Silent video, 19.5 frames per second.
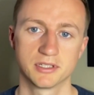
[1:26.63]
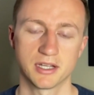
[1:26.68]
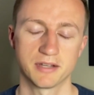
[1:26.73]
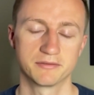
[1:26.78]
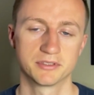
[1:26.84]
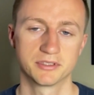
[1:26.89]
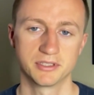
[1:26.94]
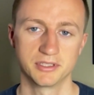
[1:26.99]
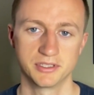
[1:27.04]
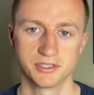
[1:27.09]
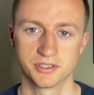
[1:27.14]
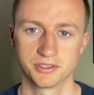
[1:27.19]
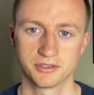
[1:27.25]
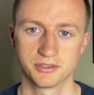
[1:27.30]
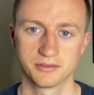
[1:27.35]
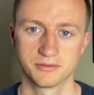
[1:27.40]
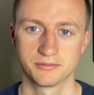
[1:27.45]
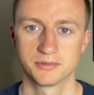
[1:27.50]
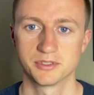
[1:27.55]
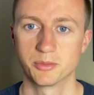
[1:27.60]
Obviously, just
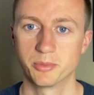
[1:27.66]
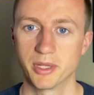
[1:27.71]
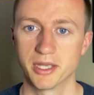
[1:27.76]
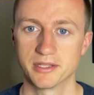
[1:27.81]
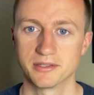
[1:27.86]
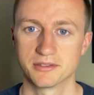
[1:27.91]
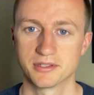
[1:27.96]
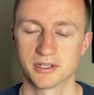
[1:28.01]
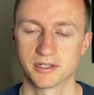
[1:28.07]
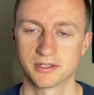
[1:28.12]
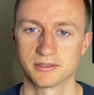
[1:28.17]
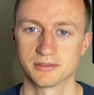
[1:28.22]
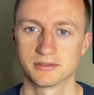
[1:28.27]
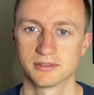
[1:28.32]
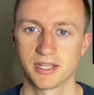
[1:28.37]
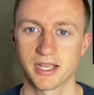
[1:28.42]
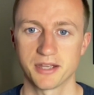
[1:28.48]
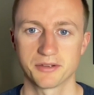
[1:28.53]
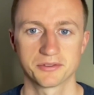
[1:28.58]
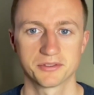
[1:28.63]
depends on
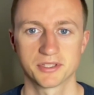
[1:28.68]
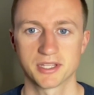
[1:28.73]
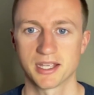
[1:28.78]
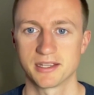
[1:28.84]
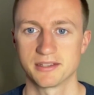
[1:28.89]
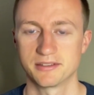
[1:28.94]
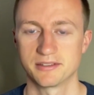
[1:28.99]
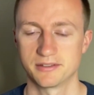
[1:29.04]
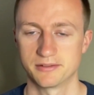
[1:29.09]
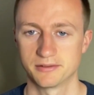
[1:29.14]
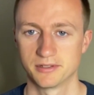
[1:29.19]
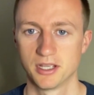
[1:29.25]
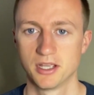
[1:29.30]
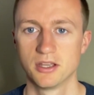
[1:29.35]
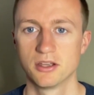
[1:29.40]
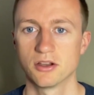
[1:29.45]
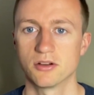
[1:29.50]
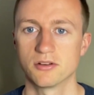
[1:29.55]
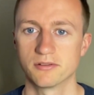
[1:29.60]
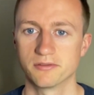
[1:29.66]
house size and
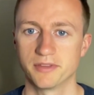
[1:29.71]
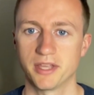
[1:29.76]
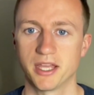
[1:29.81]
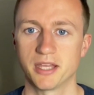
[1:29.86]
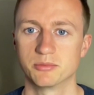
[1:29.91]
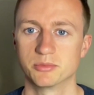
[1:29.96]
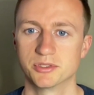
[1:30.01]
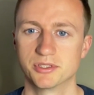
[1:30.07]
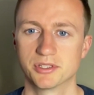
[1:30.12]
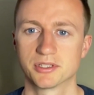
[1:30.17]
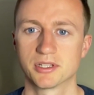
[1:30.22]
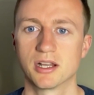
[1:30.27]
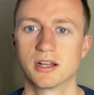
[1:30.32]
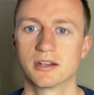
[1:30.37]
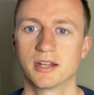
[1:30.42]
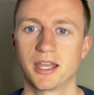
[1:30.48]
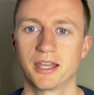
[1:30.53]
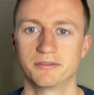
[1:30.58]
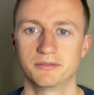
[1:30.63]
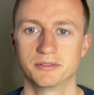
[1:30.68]
all of that, but just
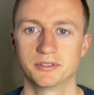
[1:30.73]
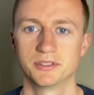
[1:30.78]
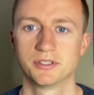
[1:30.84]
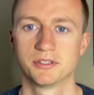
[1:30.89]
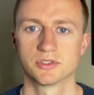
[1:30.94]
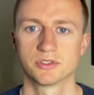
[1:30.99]
on average.